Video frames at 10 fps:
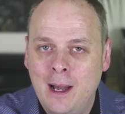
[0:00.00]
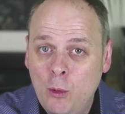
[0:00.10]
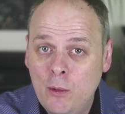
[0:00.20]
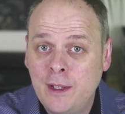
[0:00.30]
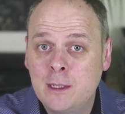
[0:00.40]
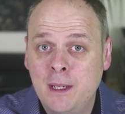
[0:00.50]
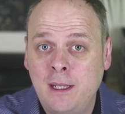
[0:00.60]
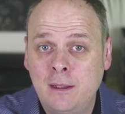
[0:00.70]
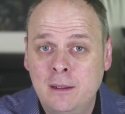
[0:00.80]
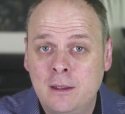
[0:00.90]
And what these
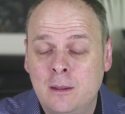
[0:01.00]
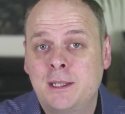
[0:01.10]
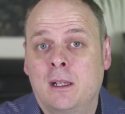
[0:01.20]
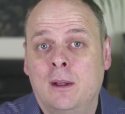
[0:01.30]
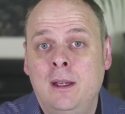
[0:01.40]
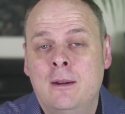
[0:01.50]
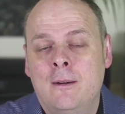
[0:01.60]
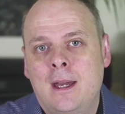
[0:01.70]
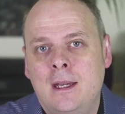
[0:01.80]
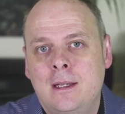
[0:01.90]
mean, basically,
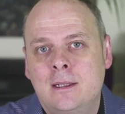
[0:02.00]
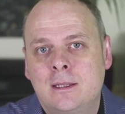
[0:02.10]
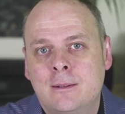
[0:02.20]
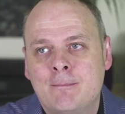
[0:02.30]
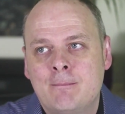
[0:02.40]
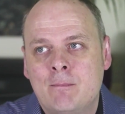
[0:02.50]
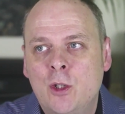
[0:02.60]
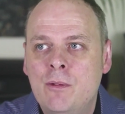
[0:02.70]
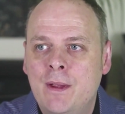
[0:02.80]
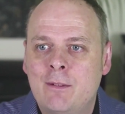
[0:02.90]
is
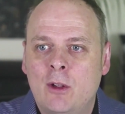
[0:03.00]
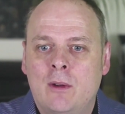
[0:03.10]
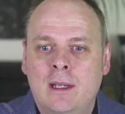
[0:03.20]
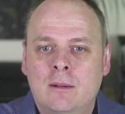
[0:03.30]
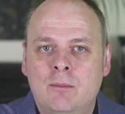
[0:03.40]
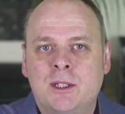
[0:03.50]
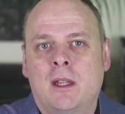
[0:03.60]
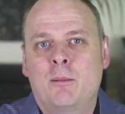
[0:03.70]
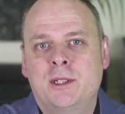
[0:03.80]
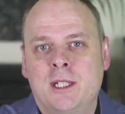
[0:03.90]
you can think of it like
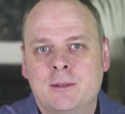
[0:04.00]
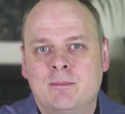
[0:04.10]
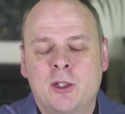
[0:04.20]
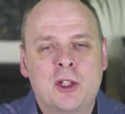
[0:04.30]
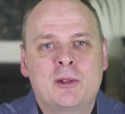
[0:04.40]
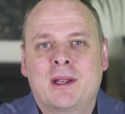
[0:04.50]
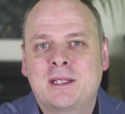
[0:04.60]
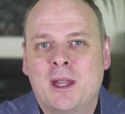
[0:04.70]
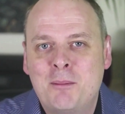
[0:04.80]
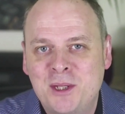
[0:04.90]
celebrities. So just
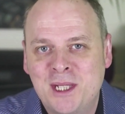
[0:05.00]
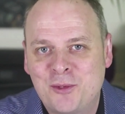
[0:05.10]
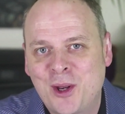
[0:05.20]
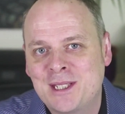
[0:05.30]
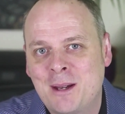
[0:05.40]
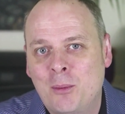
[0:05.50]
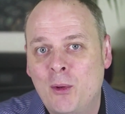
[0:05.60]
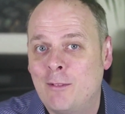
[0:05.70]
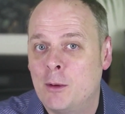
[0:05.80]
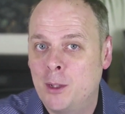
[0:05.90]
like celebrities, for
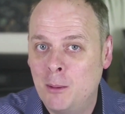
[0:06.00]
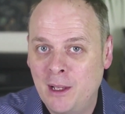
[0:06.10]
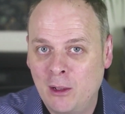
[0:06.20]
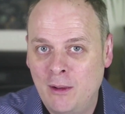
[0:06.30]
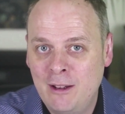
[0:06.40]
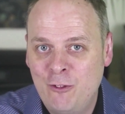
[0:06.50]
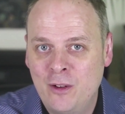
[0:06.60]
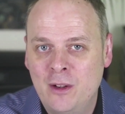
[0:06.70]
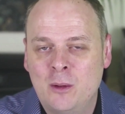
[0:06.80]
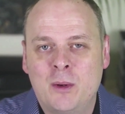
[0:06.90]
example, have a public
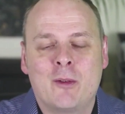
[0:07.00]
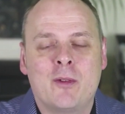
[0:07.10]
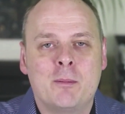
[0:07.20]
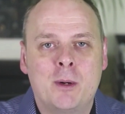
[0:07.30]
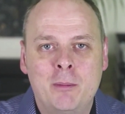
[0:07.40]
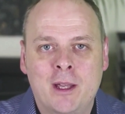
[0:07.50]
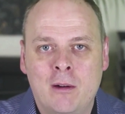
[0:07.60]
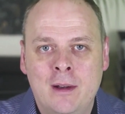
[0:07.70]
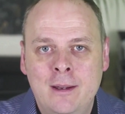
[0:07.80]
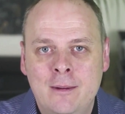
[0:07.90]
life, where they're in the
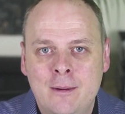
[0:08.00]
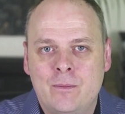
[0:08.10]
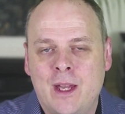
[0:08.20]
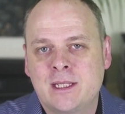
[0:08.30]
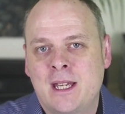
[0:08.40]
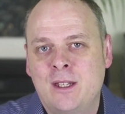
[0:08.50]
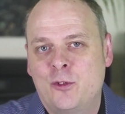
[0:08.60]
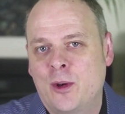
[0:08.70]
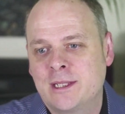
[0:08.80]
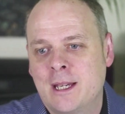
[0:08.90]
public eye, they
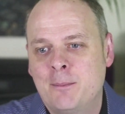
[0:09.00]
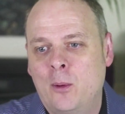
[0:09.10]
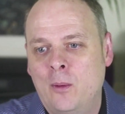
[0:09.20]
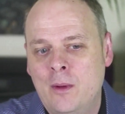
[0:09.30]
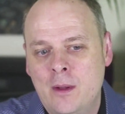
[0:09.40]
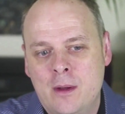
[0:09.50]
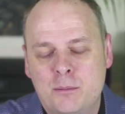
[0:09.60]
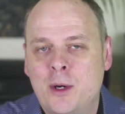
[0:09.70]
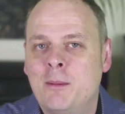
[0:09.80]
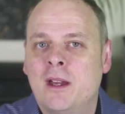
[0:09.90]
attend, for example,
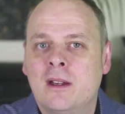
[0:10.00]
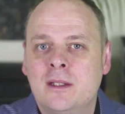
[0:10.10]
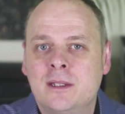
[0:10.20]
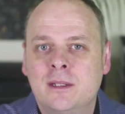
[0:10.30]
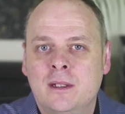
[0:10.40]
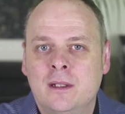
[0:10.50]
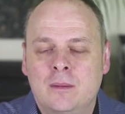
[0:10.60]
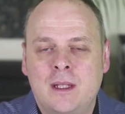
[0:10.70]
premieres,